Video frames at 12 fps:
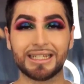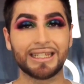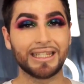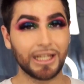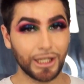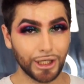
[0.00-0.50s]

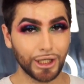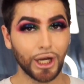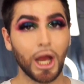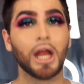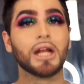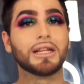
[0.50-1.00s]
This
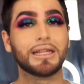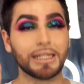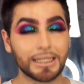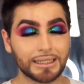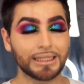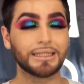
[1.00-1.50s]
year,
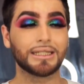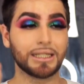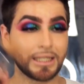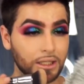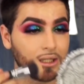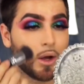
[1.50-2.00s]
this is
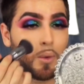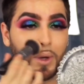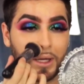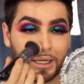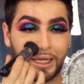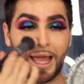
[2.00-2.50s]
the year that
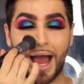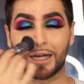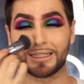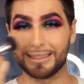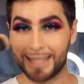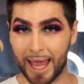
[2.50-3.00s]
we're gonna get
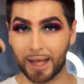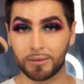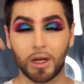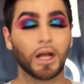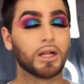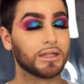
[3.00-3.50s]
out of
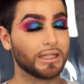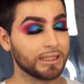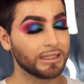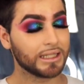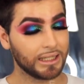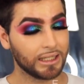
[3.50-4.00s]
debt.
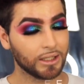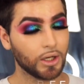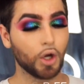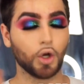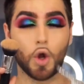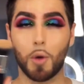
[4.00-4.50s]
This is the
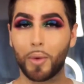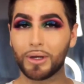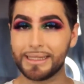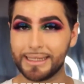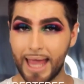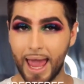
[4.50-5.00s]
year, no
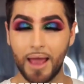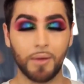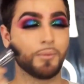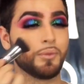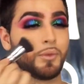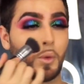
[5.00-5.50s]
more
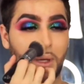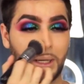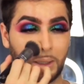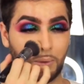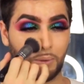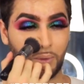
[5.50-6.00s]
debt.
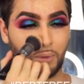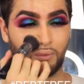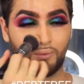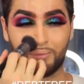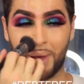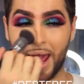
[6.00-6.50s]
We're
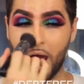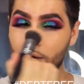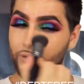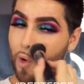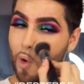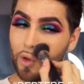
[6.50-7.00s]
gonna pay
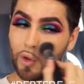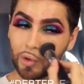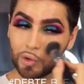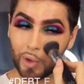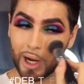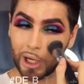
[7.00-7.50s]
off all
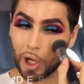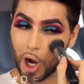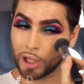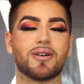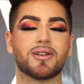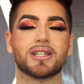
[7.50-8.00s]
those credit
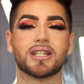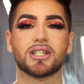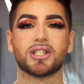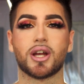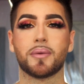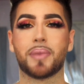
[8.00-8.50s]
I was gonna
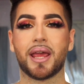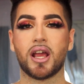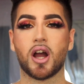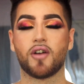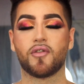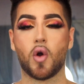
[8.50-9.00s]
start
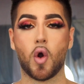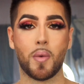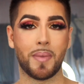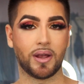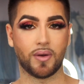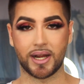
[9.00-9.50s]
paying off all
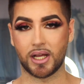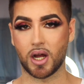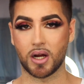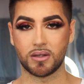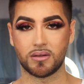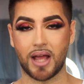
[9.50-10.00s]
my credit
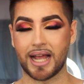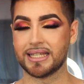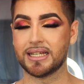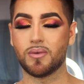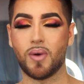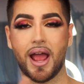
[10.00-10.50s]
cards. I
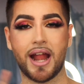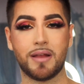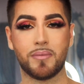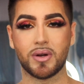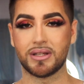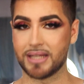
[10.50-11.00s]
didn't want any
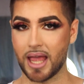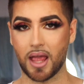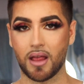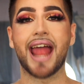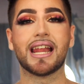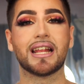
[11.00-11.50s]
more
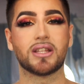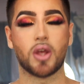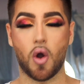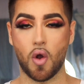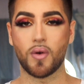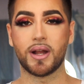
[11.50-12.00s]
debt and it's
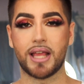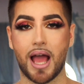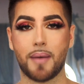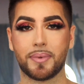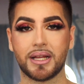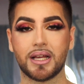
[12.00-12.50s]
already
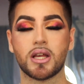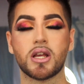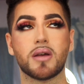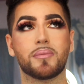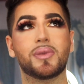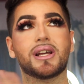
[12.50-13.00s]
happening
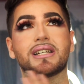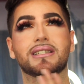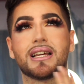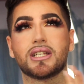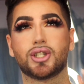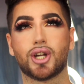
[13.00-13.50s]
because
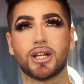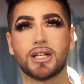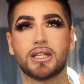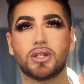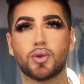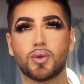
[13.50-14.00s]
I
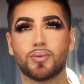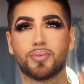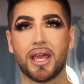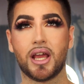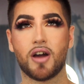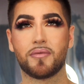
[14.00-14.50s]
started doing
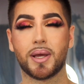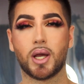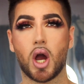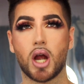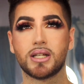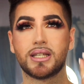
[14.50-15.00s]
paying off my
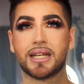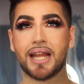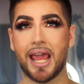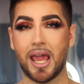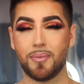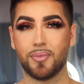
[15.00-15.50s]
cards in
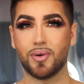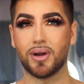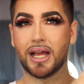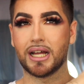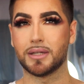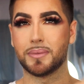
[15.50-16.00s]
April,
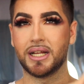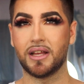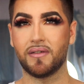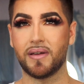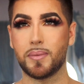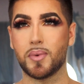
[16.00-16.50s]
like at the
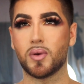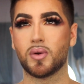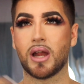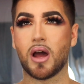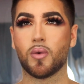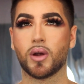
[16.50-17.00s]
beginning of April.
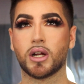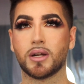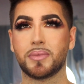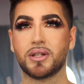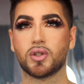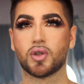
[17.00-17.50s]
Now we're gonna
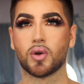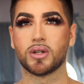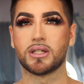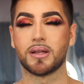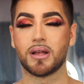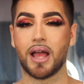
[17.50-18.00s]
be
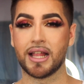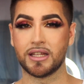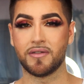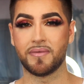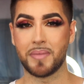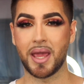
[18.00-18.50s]
towards the end
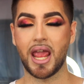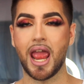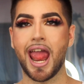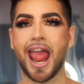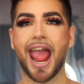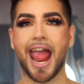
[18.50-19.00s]
of May,
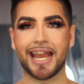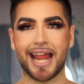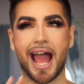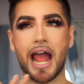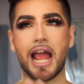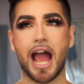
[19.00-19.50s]
and
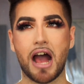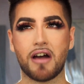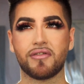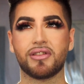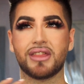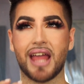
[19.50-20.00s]
I
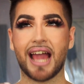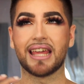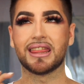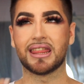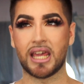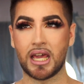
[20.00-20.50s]
have, I
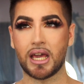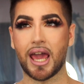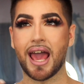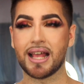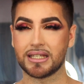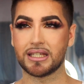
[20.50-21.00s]
think,
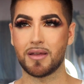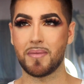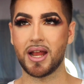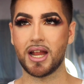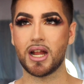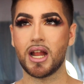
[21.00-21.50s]

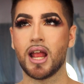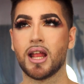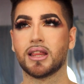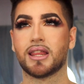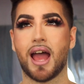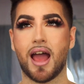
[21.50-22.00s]
estimated
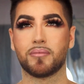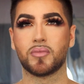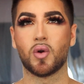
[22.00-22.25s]
that I'm